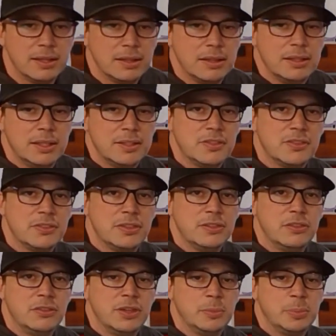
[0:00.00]
Let's
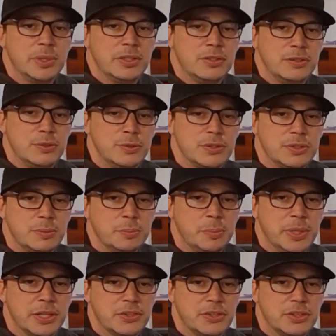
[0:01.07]
jump into some
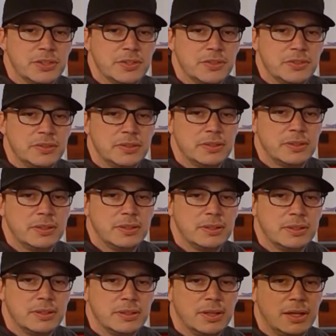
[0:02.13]
pictures
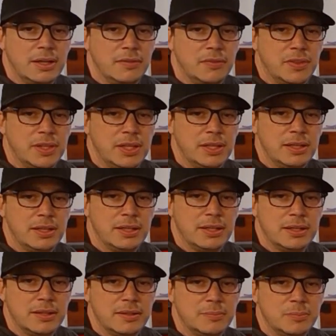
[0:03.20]
of the,
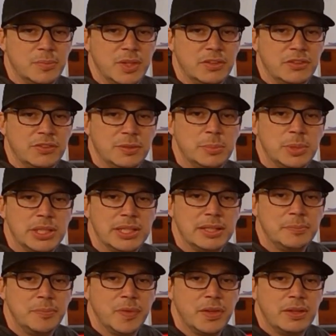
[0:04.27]
uh, the
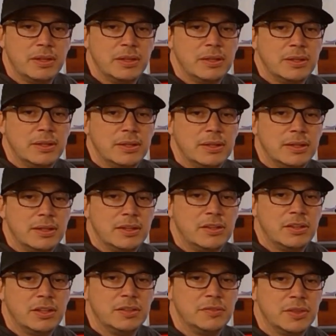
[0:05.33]
assembly,
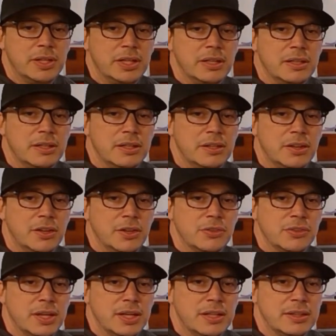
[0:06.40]
delivery, and, and all
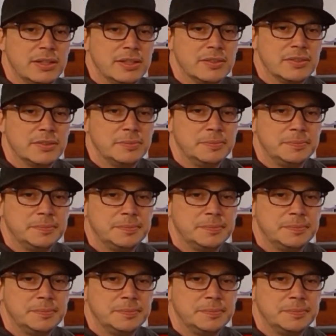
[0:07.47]
those kind of things.